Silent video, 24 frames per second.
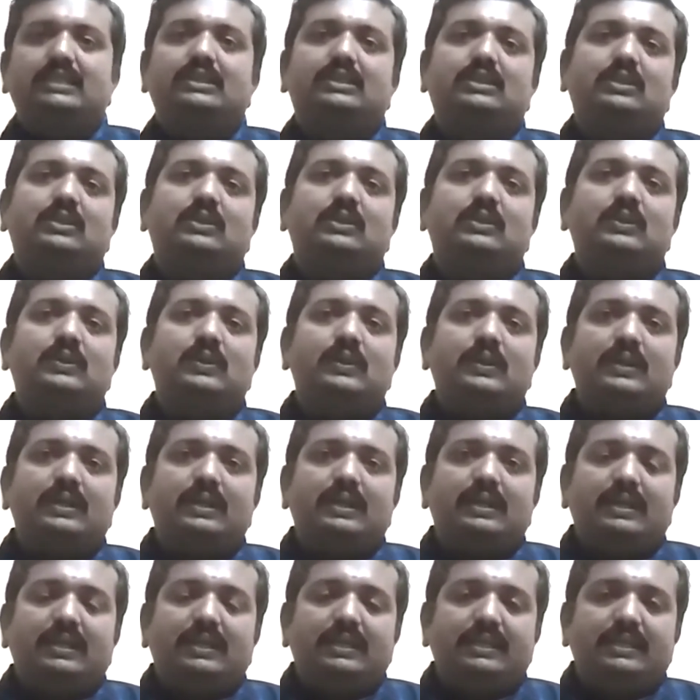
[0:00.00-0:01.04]
So,
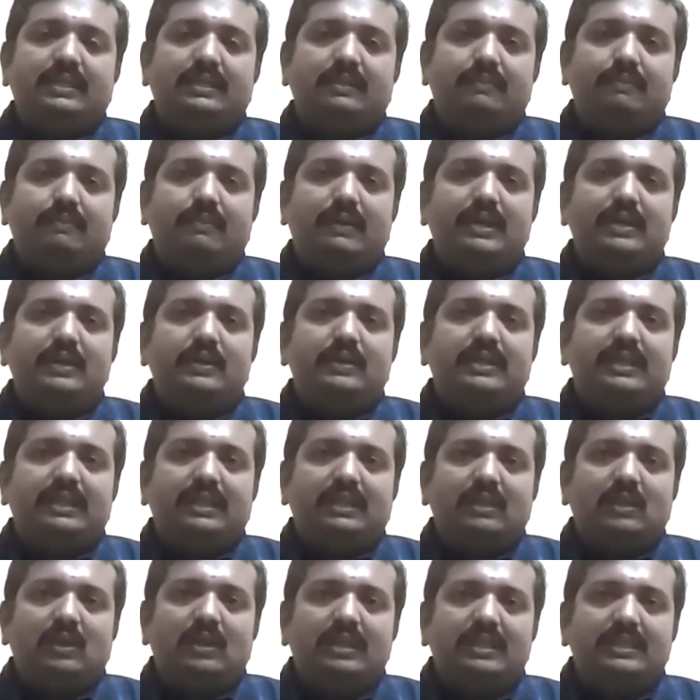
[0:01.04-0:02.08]

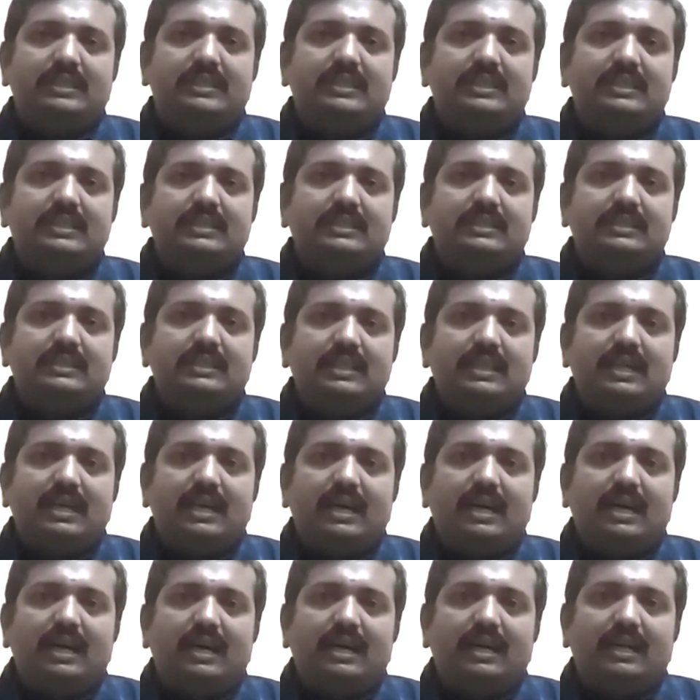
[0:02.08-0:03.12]
biotechnologists
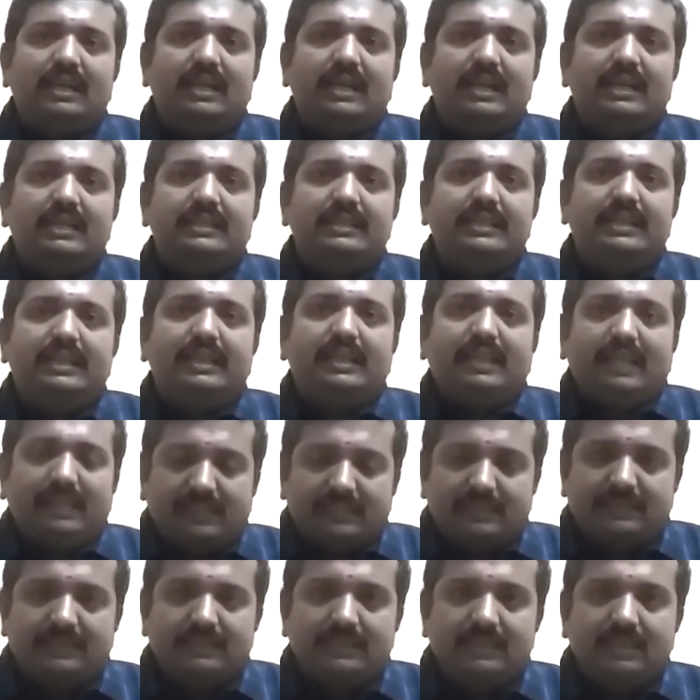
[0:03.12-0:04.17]
are at the
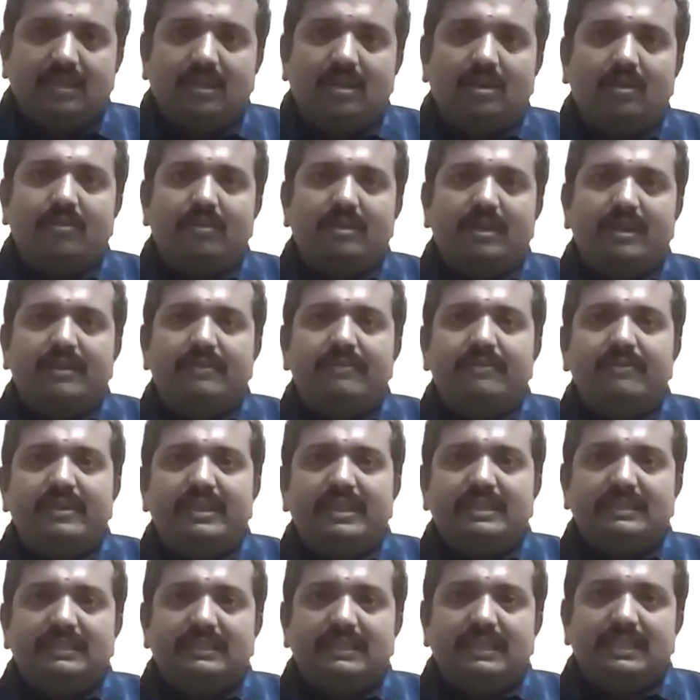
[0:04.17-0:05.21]
crux of
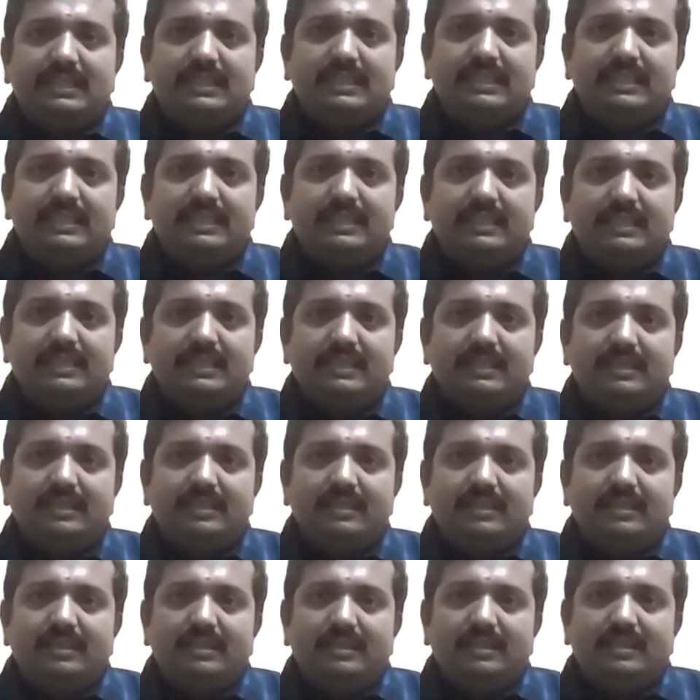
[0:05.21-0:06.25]
every single
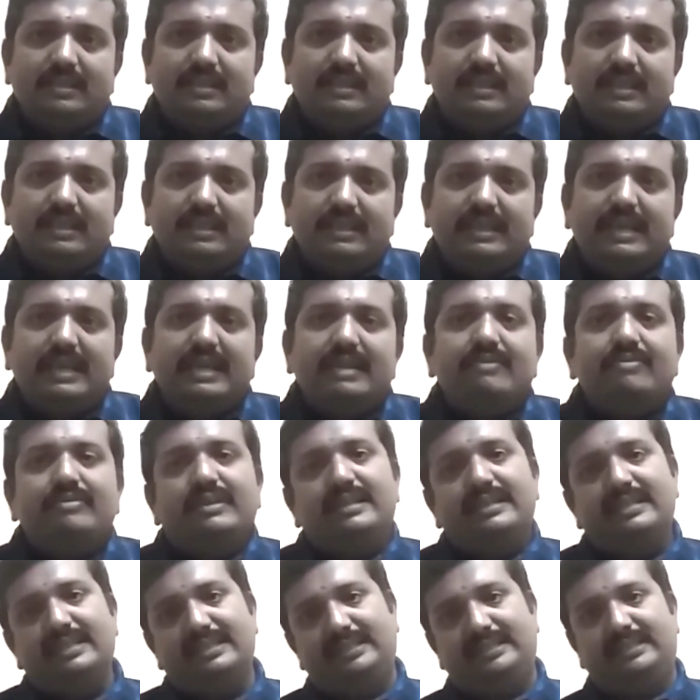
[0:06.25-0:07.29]
life
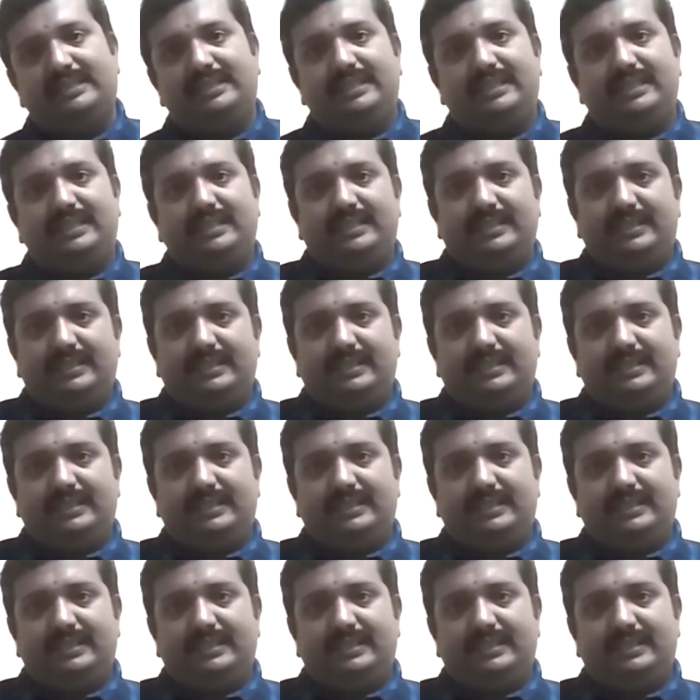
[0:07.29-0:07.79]
industry.